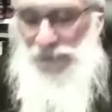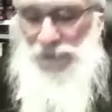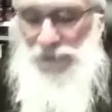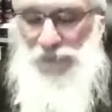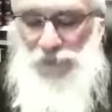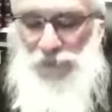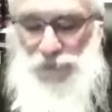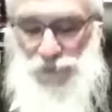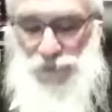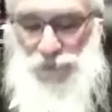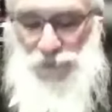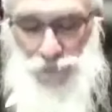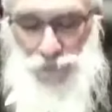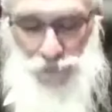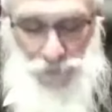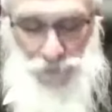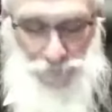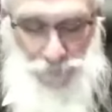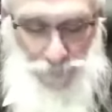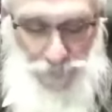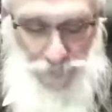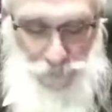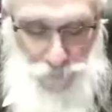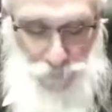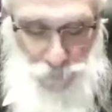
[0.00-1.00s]
of the
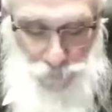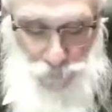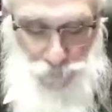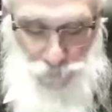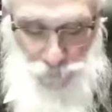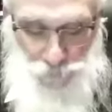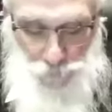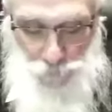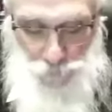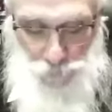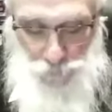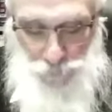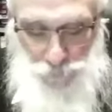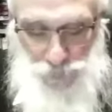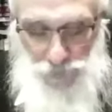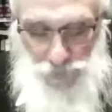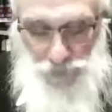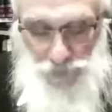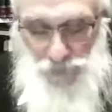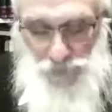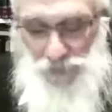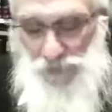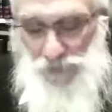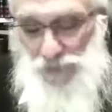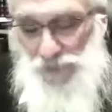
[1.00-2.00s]
shiurim on YouTube,
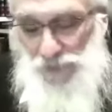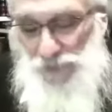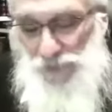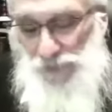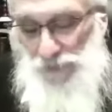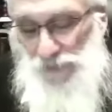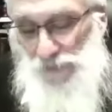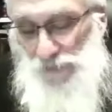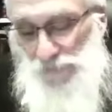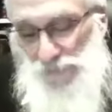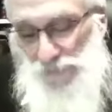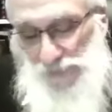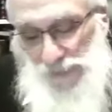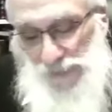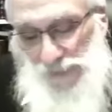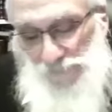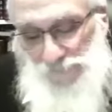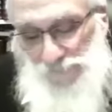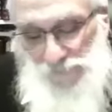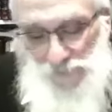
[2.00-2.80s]
you have